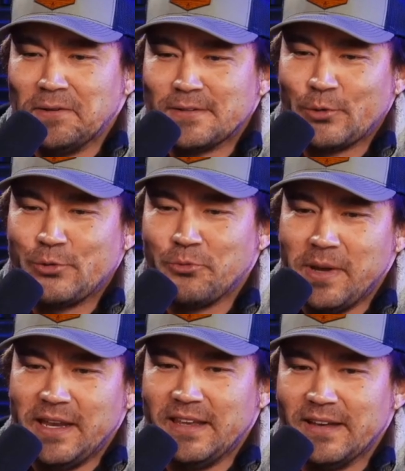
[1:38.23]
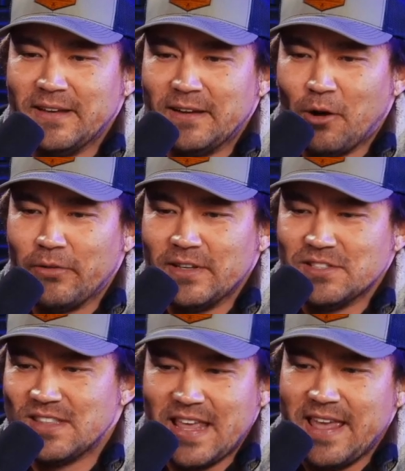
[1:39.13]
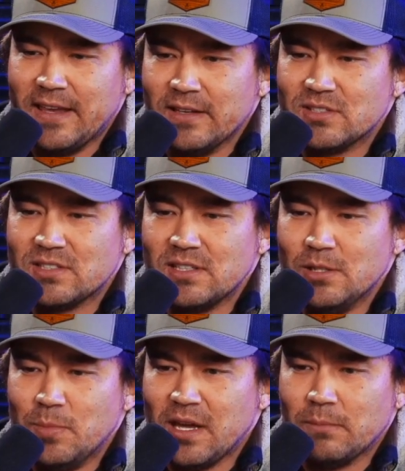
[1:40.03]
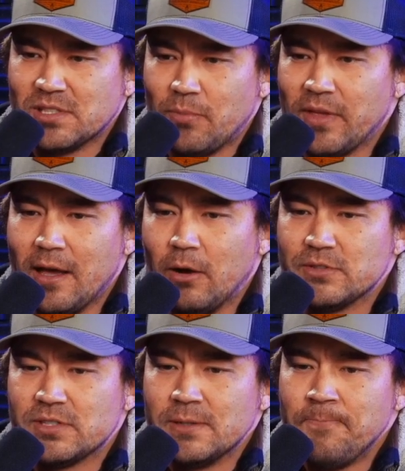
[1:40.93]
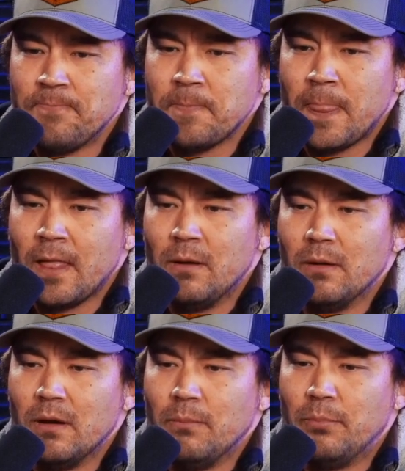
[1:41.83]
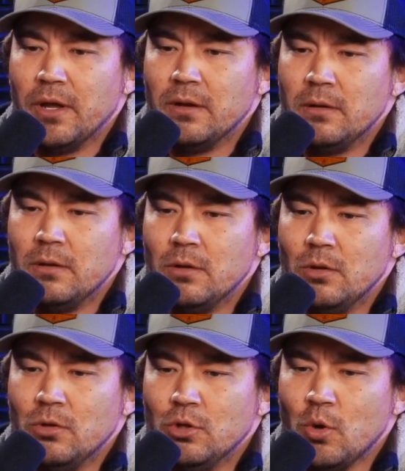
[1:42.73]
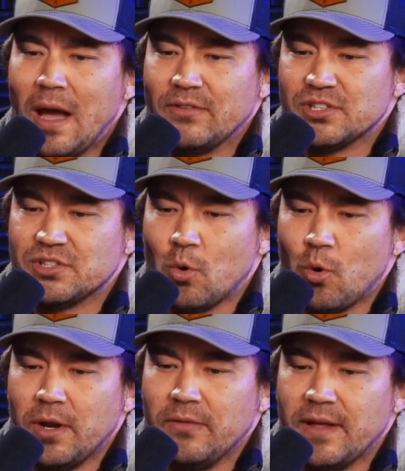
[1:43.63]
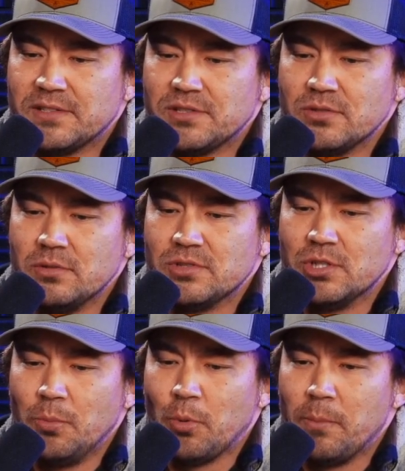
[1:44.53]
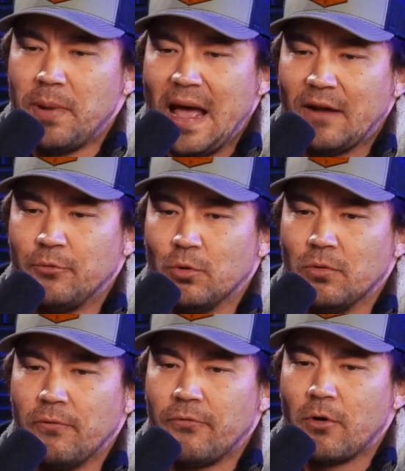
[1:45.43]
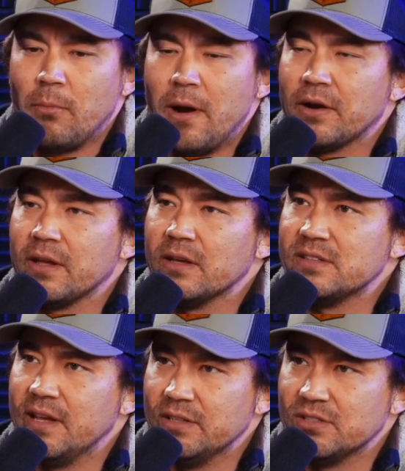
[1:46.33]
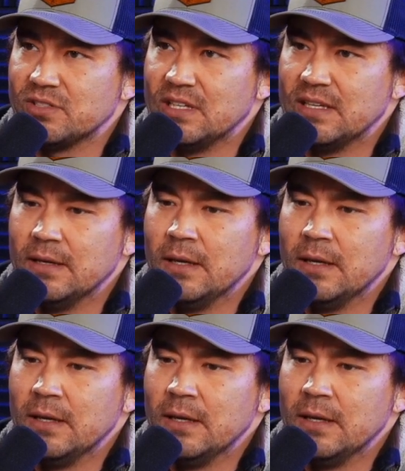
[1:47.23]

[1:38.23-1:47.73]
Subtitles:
and social media and all these things, and you become something else. But you have a story that's super impactful for American Contingency